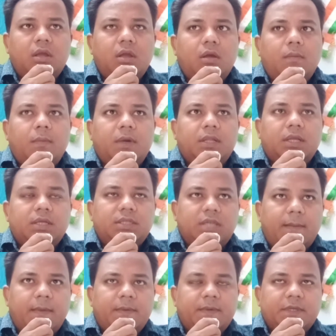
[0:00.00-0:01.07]
But the
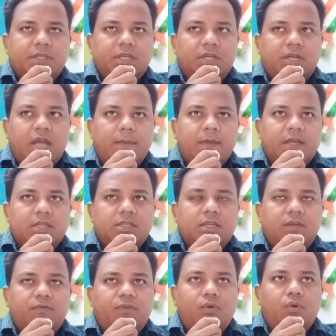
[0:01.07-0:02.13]
Jama Masjid timings,
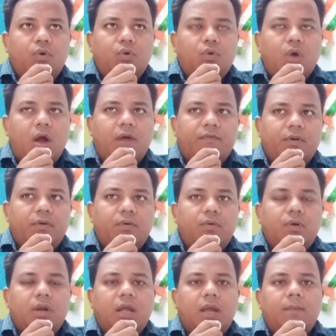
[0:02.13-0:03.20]
if you go to
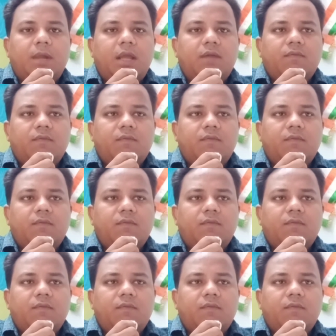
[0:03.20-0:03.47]
afternoon time like